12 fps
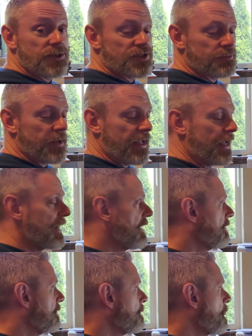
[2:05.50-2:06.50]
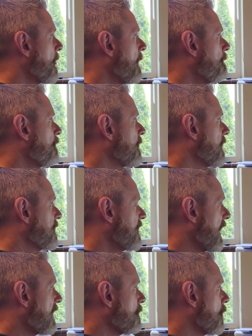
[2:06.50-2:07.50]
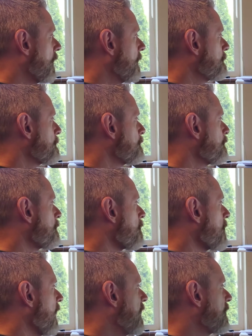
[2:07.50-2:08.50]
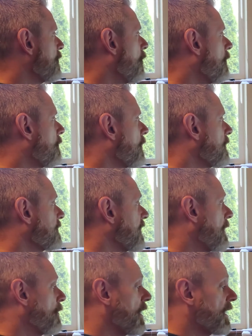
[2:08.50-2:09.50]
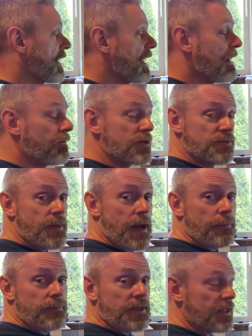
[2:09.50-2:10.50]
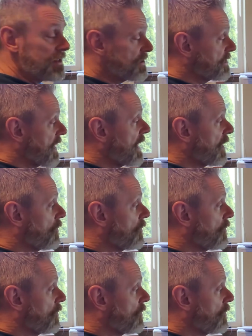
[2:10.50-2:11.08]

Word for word: that you may have. The second one is an overall sidewalk coverage map. Now this is kind of